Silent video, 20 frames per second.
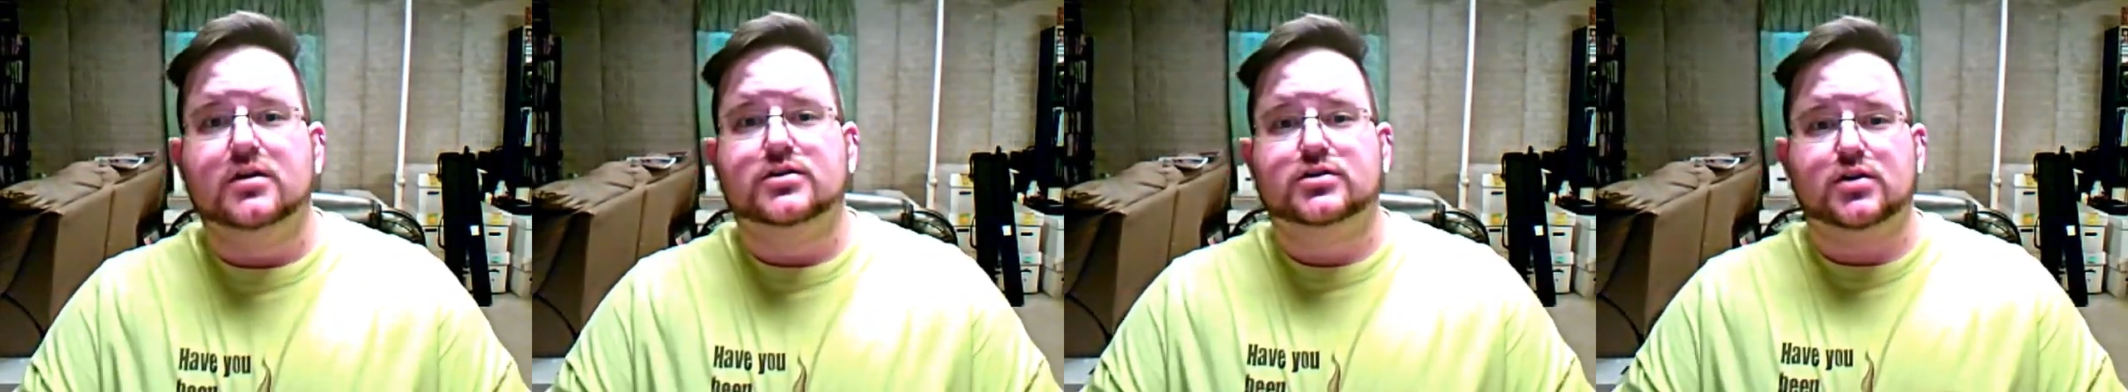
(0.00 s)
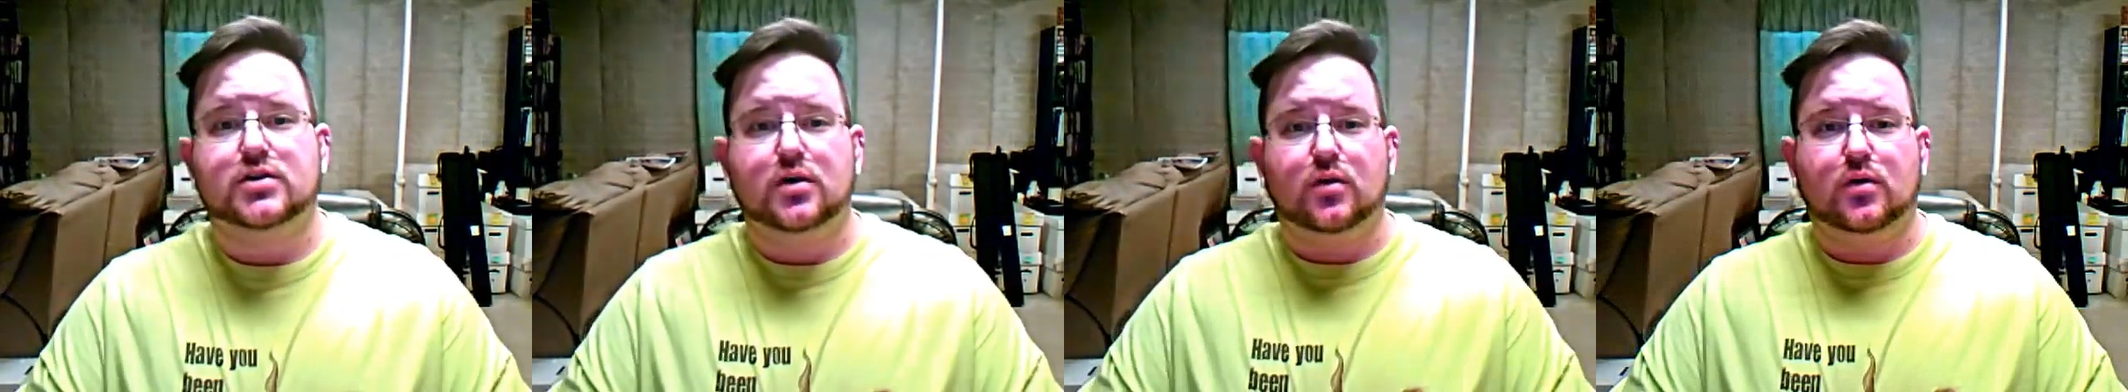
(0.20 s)

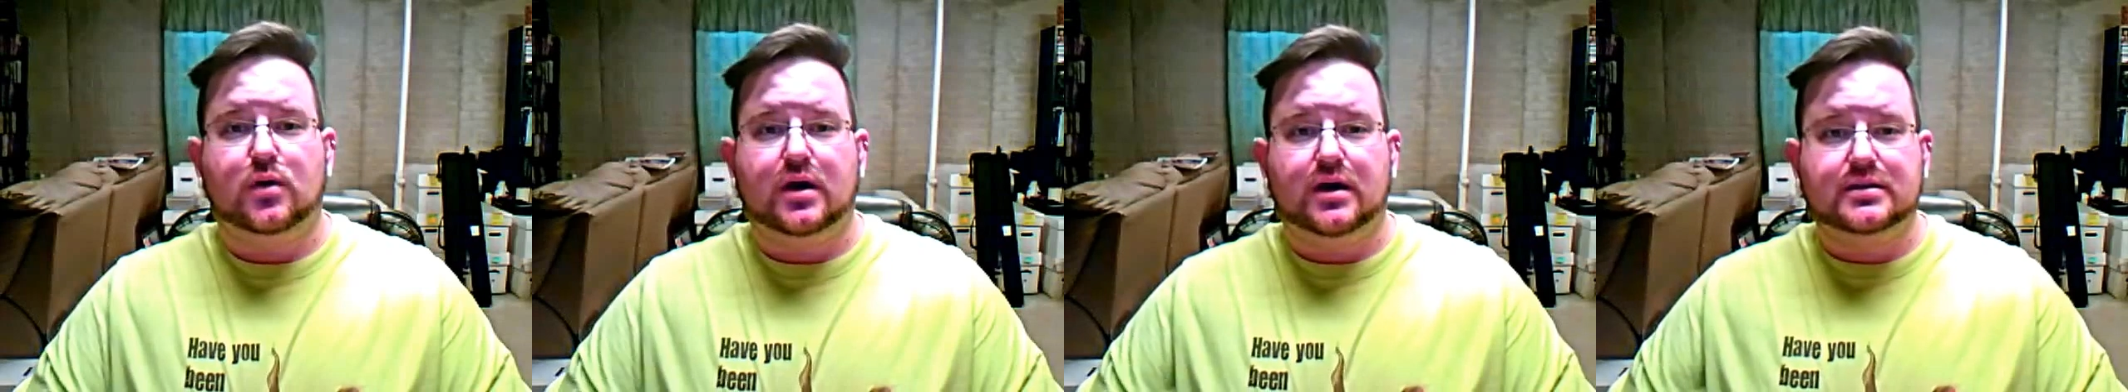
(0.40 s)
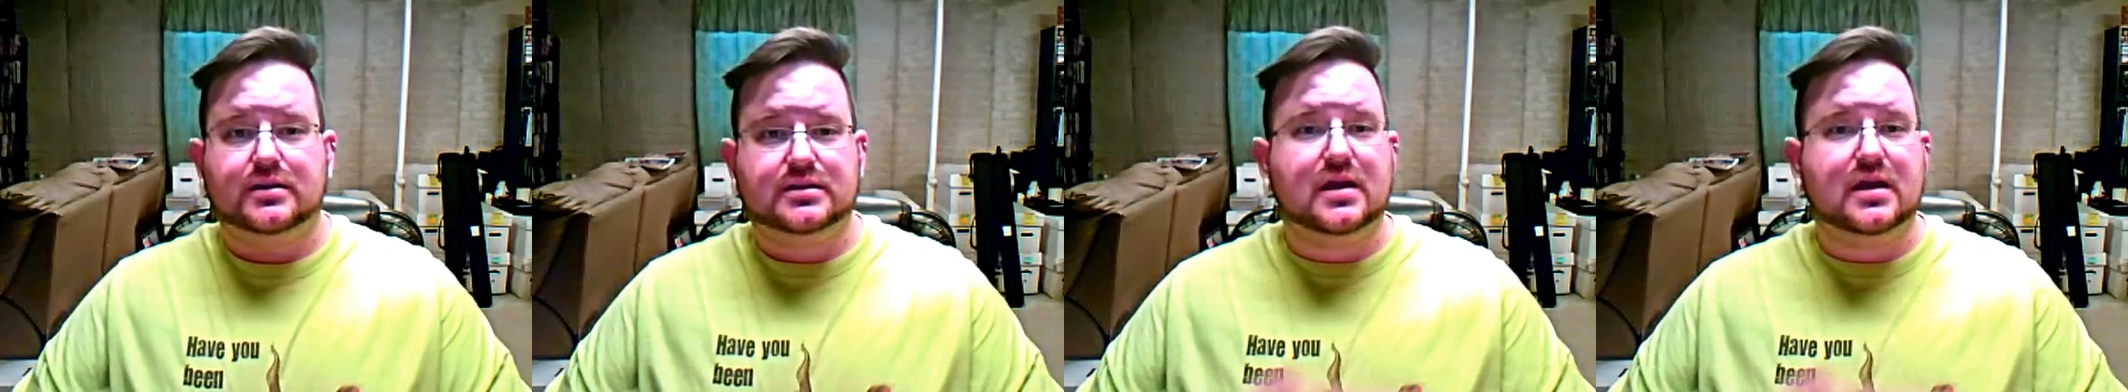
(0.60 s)
So
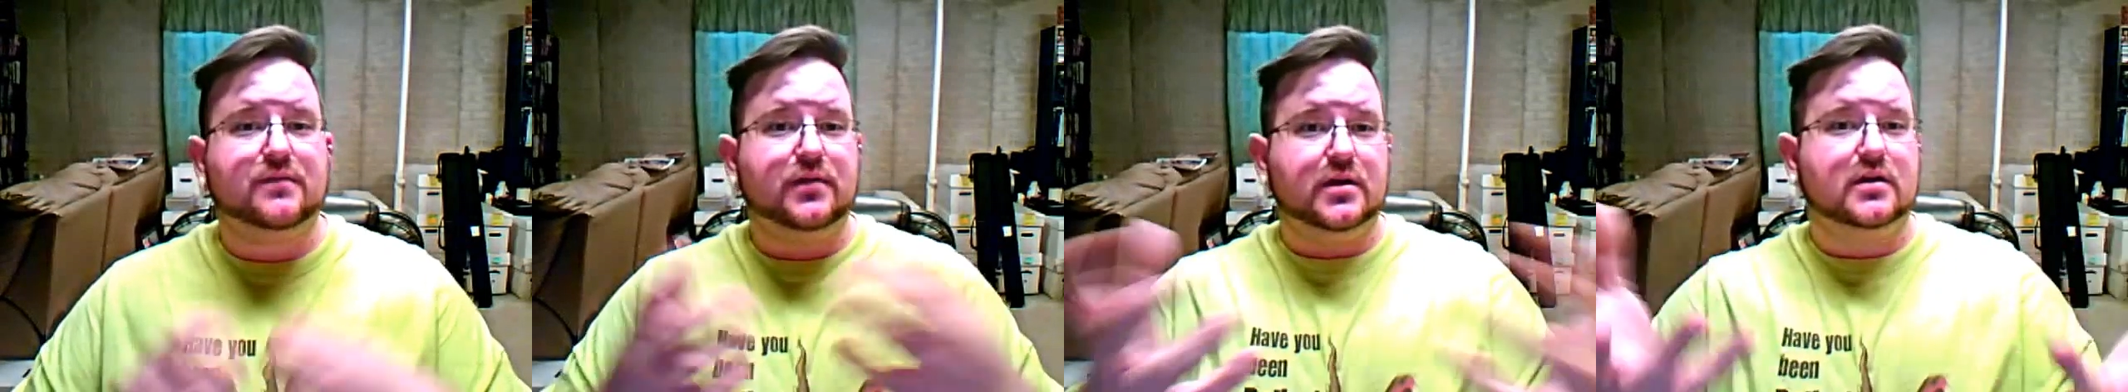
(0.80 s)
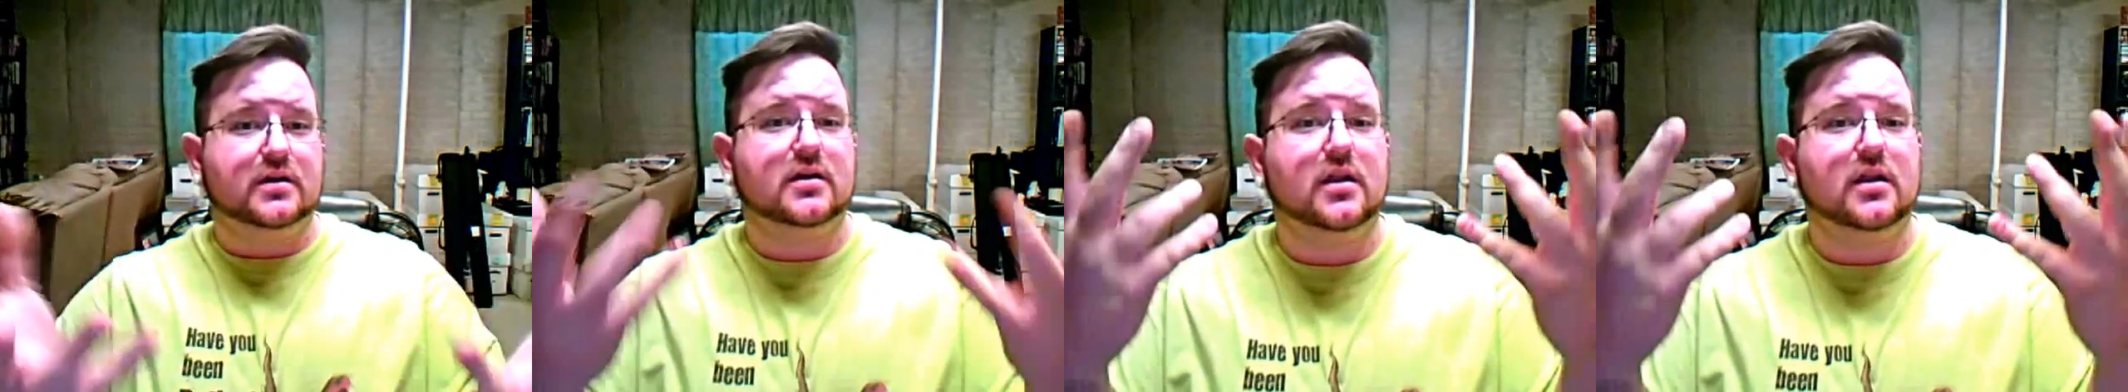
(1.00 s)

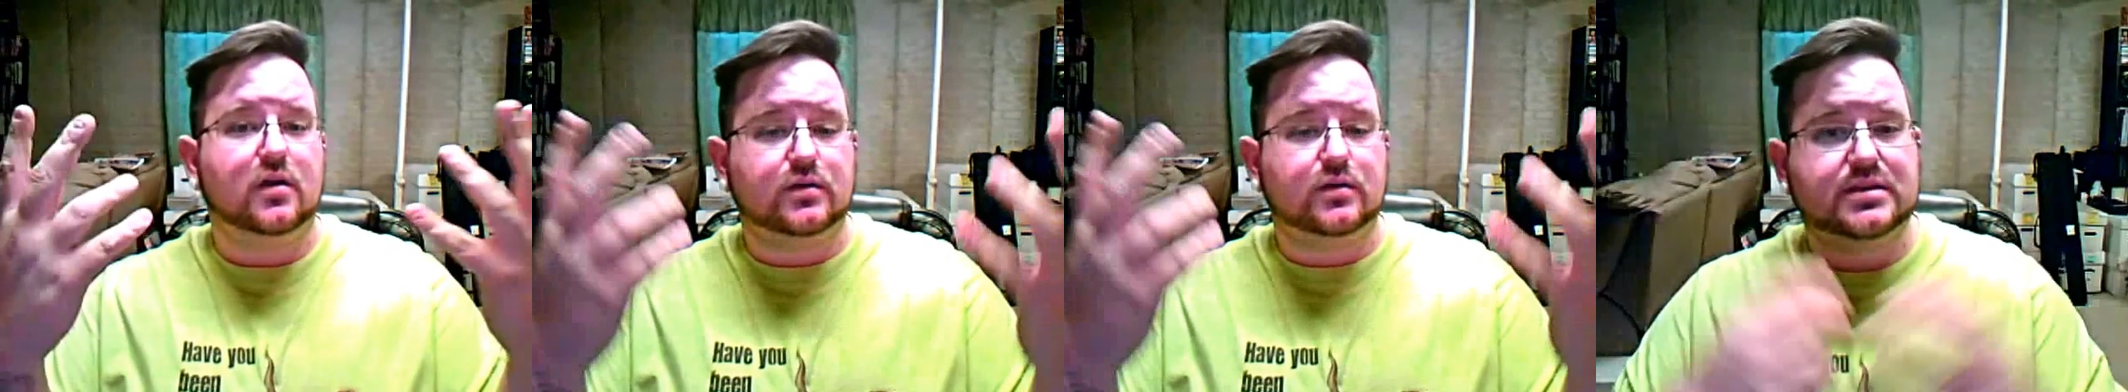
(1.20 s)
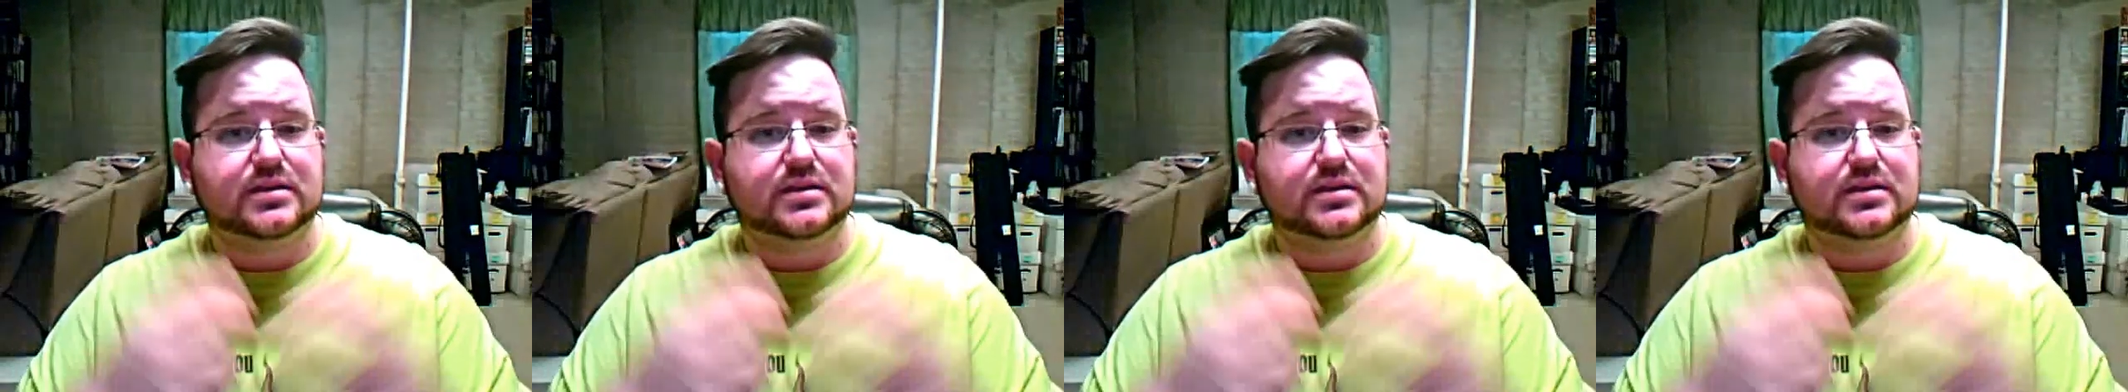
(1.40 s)
definitely, you know,